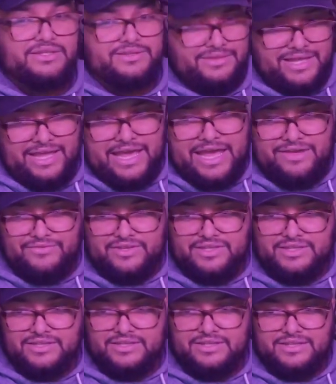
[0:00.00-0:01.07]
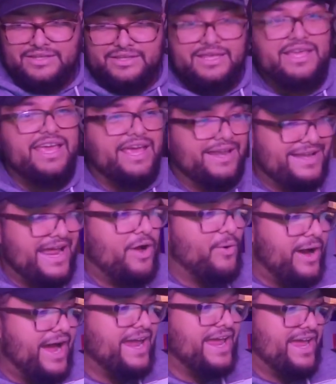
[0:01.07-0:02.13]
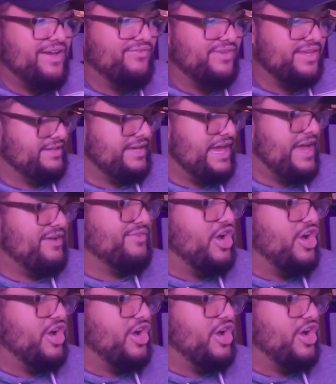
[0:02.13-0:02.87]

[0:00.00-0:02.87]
they have it. And now I have it. Have